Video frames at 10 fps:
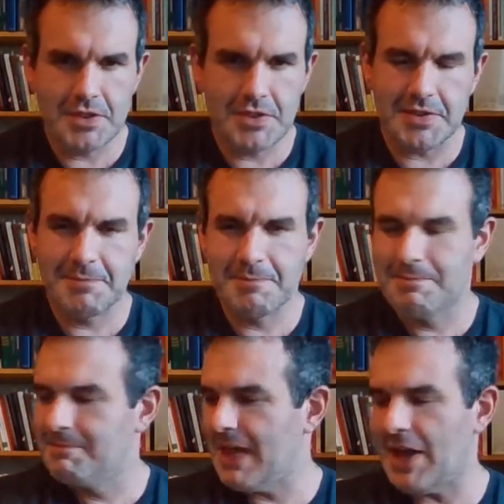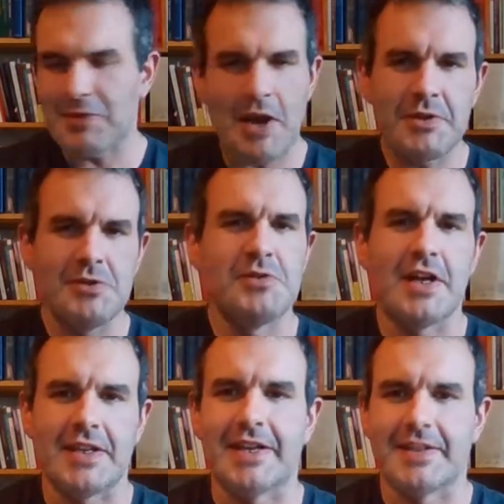Just how can you
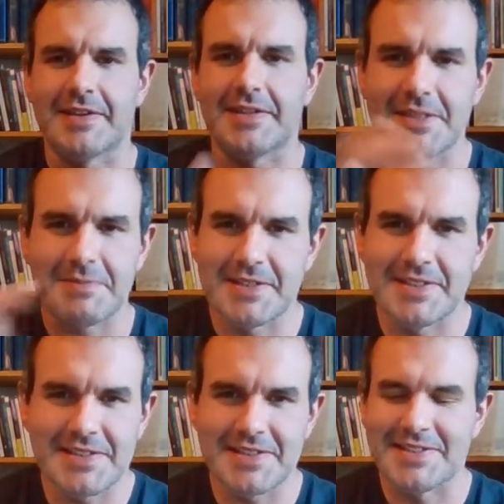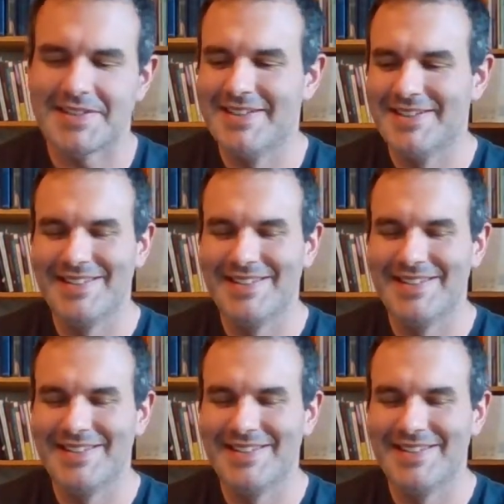not like this? I mean, this is.